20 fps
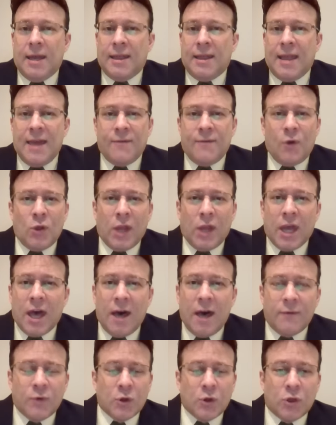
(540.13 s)
they've only
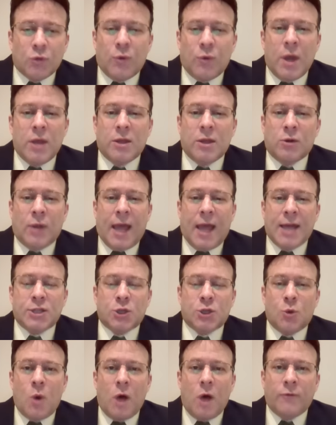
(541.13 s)
covered three of their
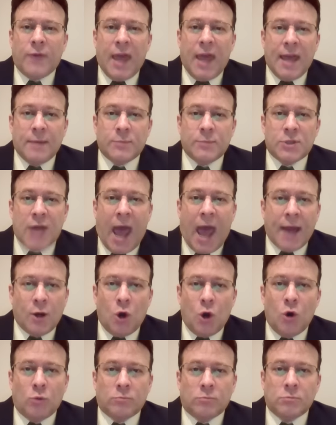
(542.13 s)
last 12 games at
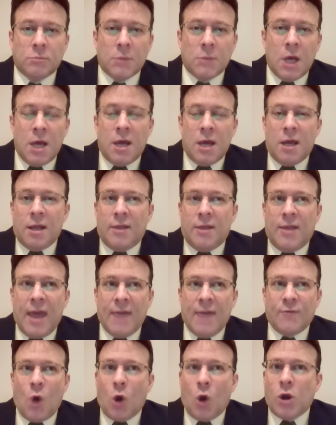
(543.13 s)
home.
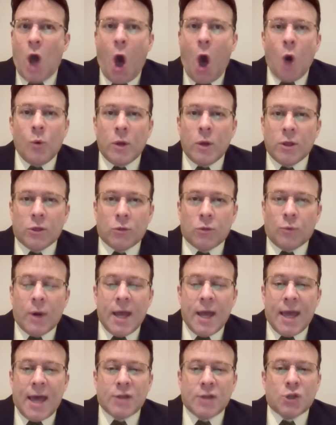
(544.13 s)
They've gone
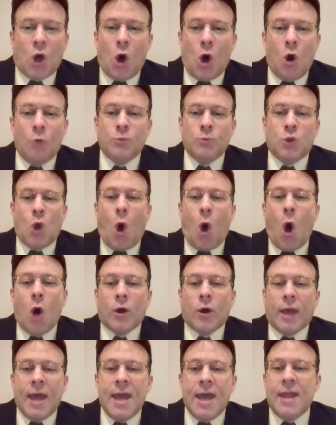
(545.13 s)
0-3 as a home
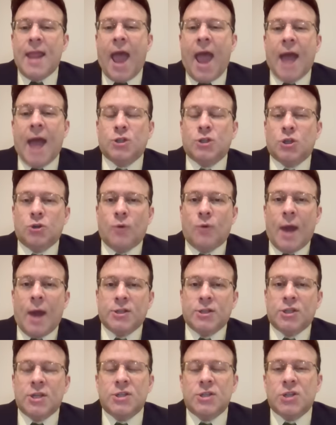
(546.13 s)
dog in that
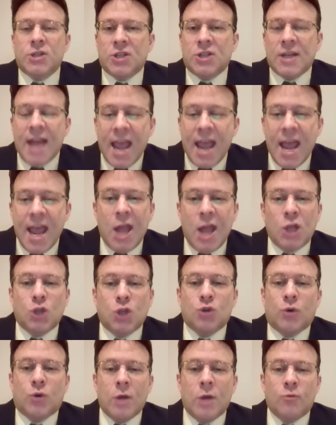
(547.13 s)
stretch. This is an
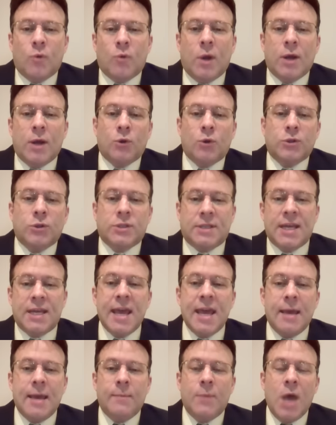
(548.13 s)
injury-riddled
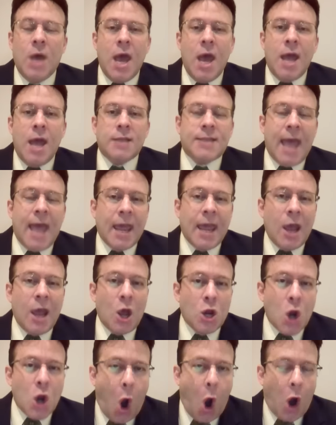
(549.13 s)
team taking
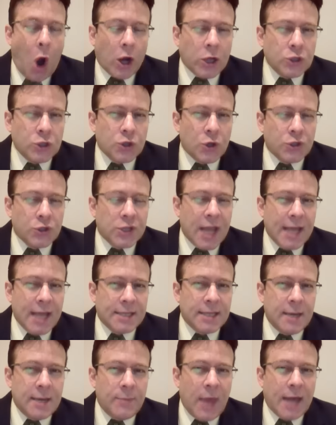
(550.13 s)
on an Arkansas
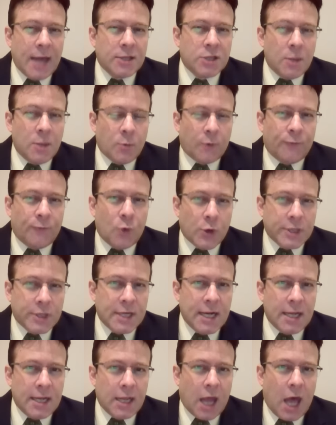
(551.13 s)
State team that is number
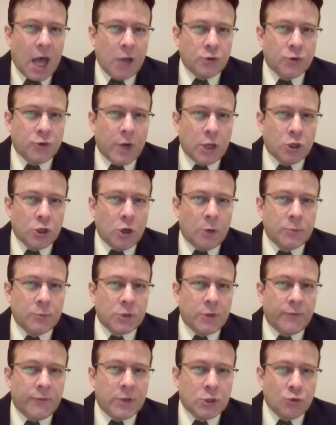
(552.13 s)
14 in the country in
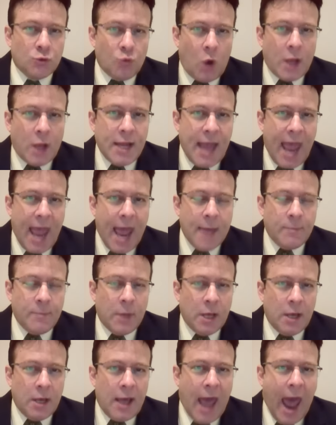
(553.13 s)
terms of its run
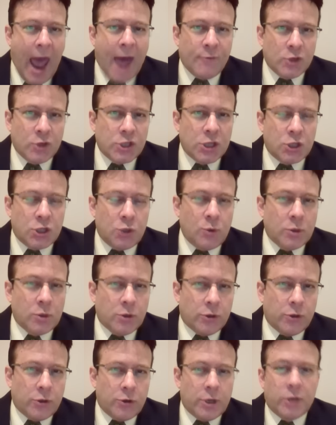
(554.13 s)
game, averaging
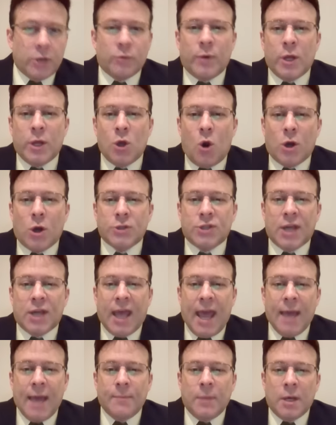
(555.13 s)
233 yards a
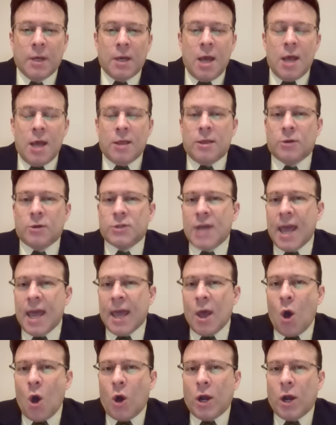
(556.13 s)
game. They're
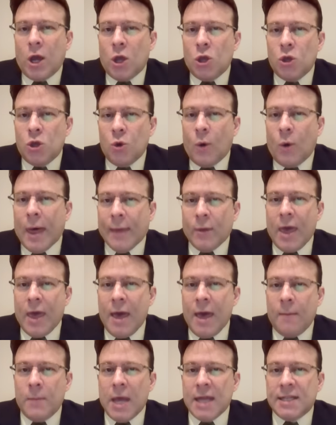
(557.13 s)
taking on a
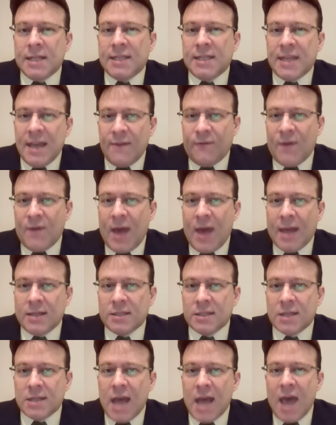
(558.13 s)
ULM
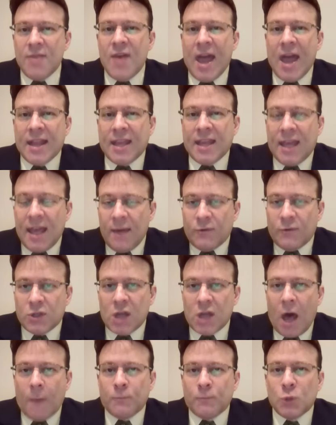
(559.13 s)
defense that
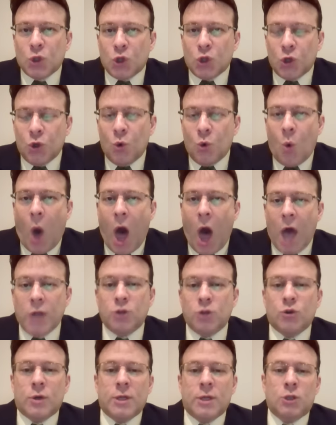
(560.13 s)
gives up
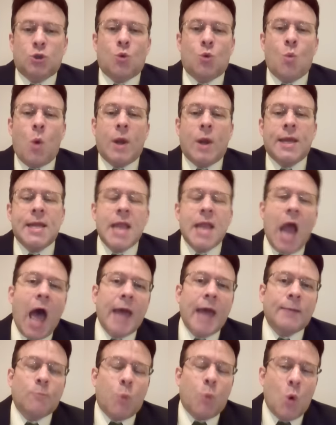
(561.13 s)

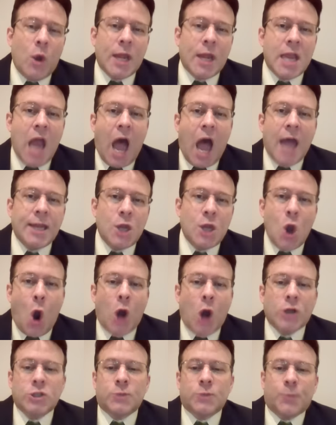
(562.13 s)
229.9
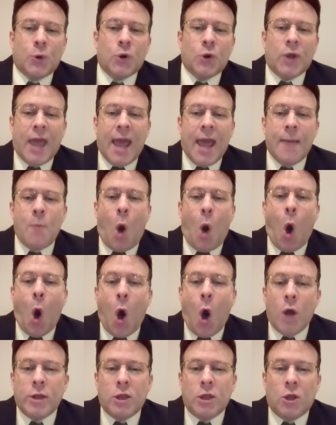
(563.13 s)
yards per game
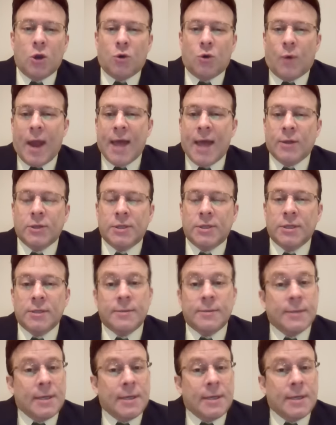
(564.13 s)
on the ground.